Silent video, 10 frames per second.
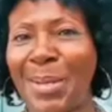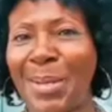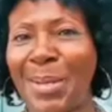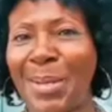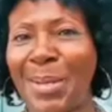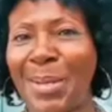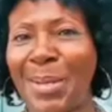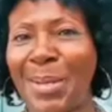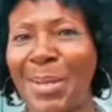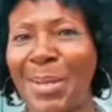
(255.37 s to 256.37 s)

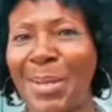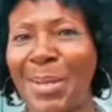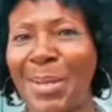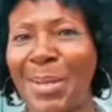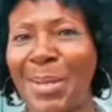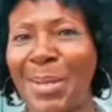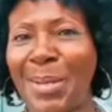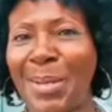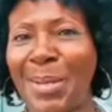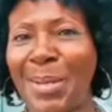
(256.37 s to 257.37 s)

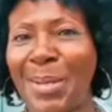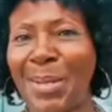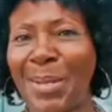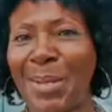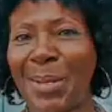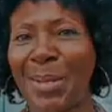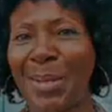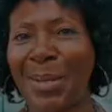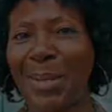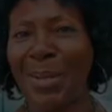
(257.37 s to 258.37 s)
The person shown says nothing.